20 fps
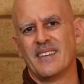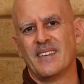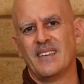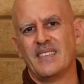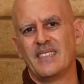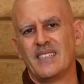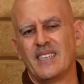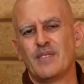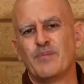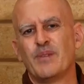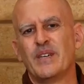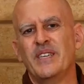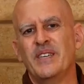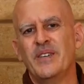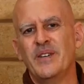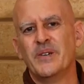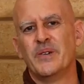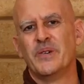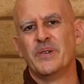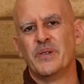He says, but
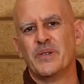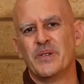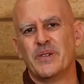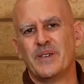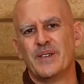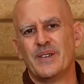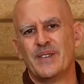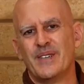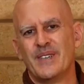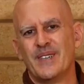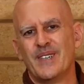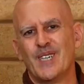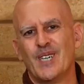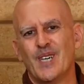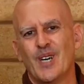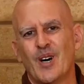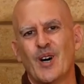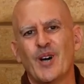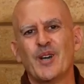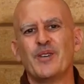you,
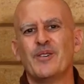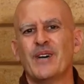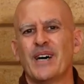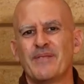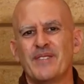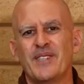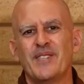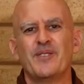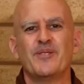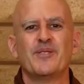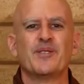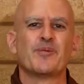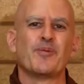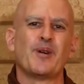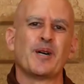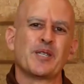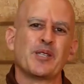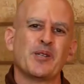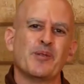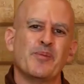all you have to do is
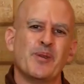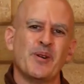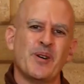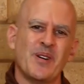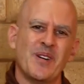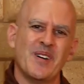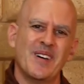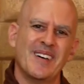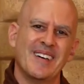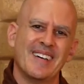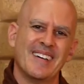wash your bowl.